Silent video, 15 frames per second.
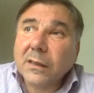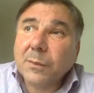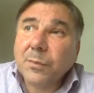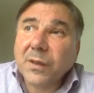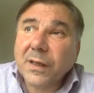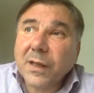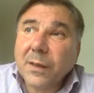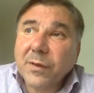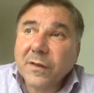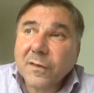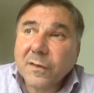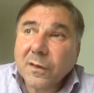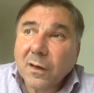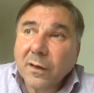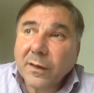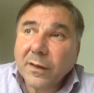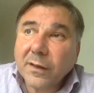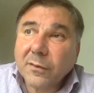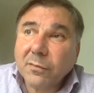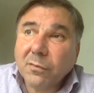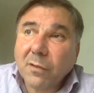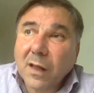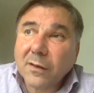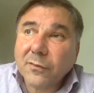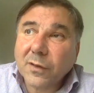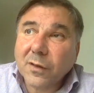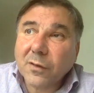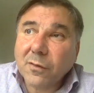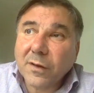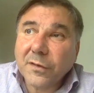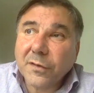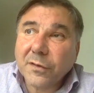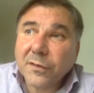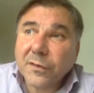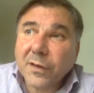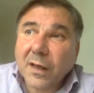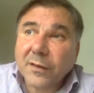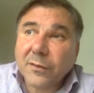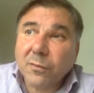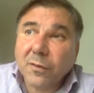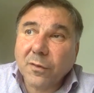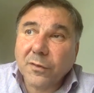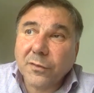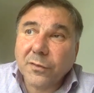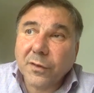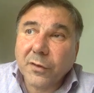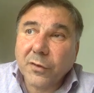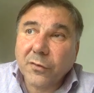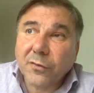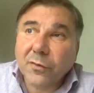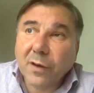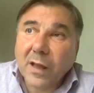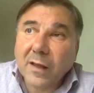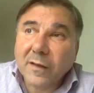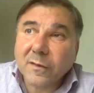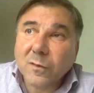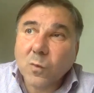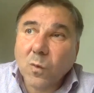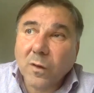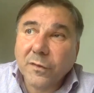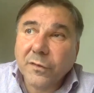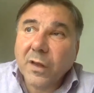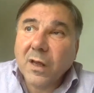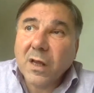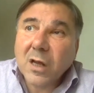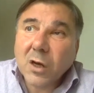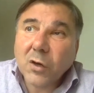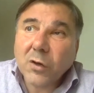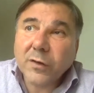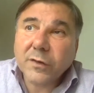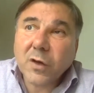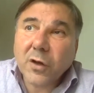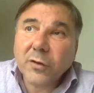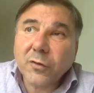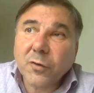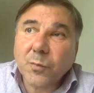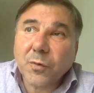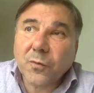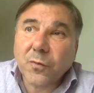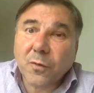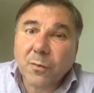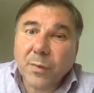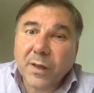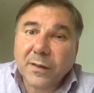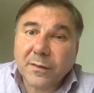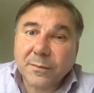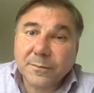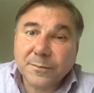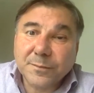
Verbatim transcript: the pandemic started, one of the questions that was usually asked was who is going to perform better?